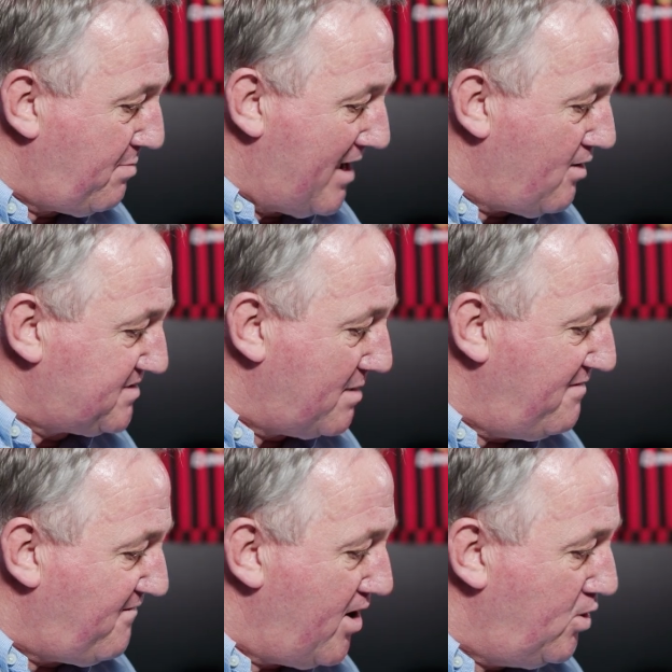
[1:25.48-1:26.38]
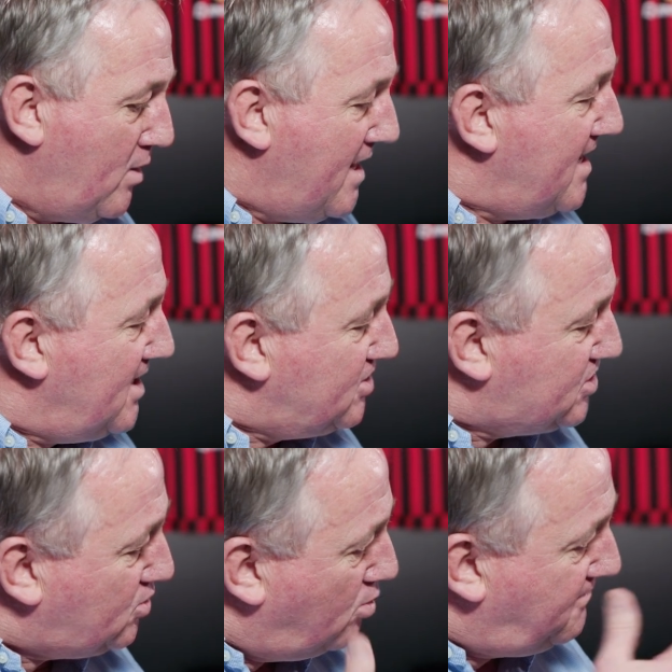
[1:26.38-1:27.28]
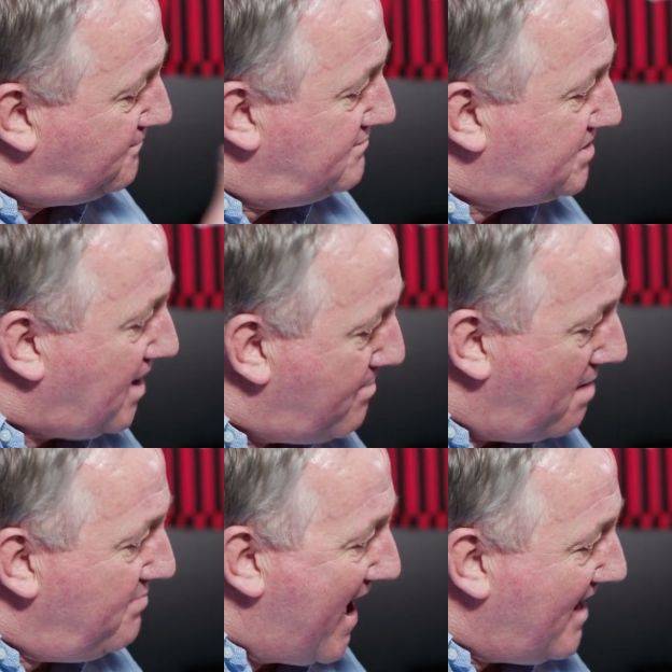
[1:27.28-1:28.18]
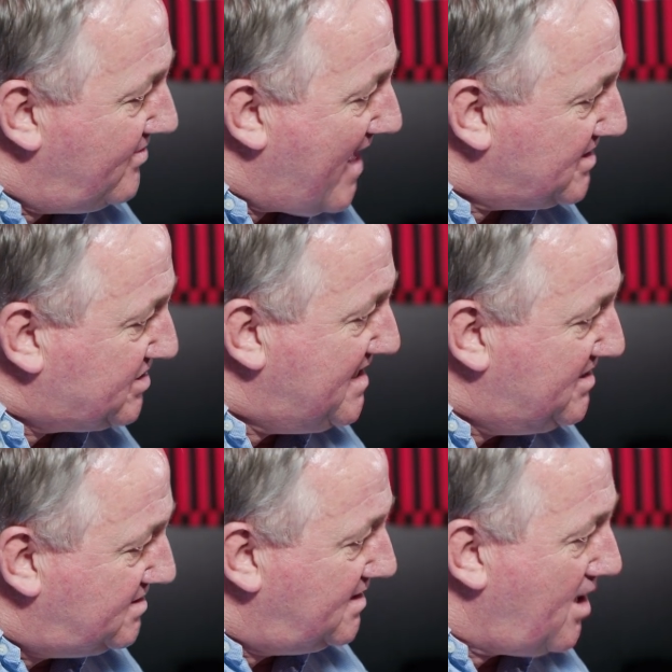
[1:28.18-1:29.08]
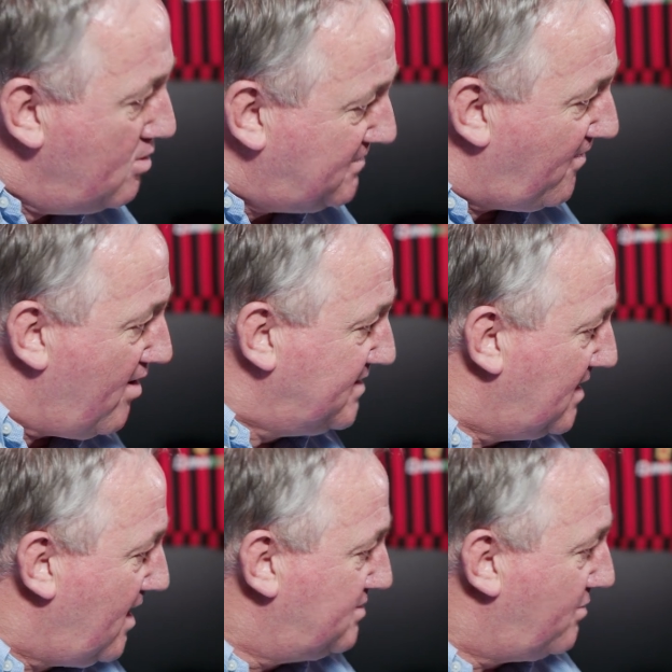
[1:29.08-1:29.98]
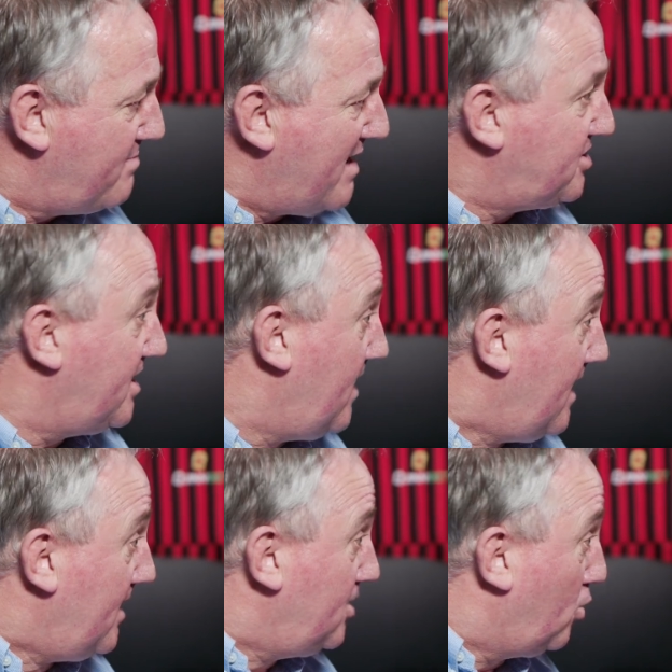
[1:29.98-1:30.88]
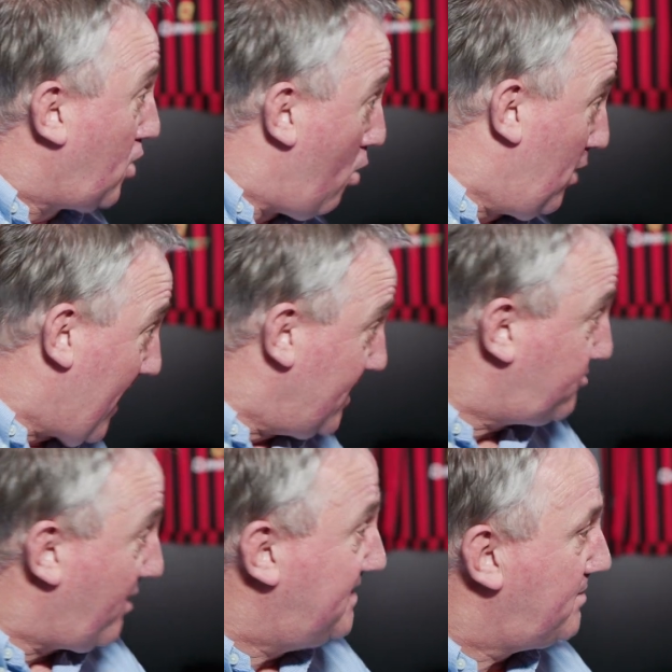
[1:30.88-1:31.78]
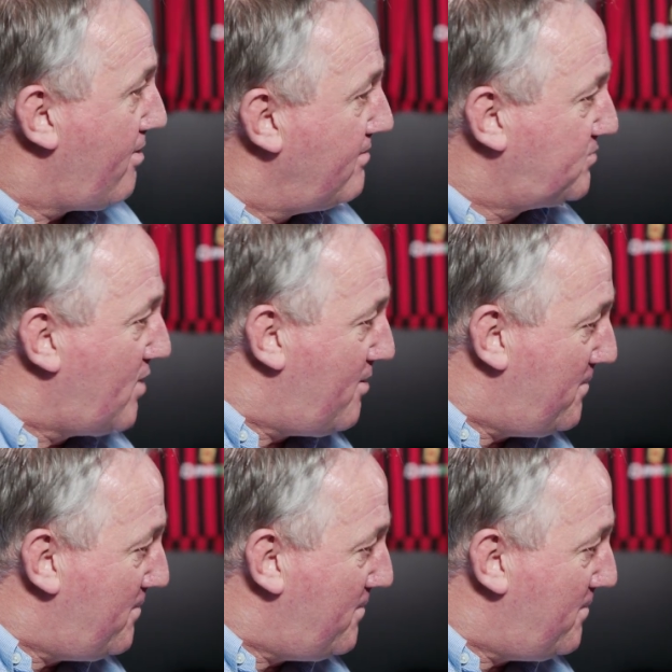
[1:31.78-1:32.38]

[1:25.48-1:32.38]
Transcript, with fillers: playoff semi final just sort of sum up that, that season, loads of highs and lows, I would imagine. And your goal against Peterborough as well.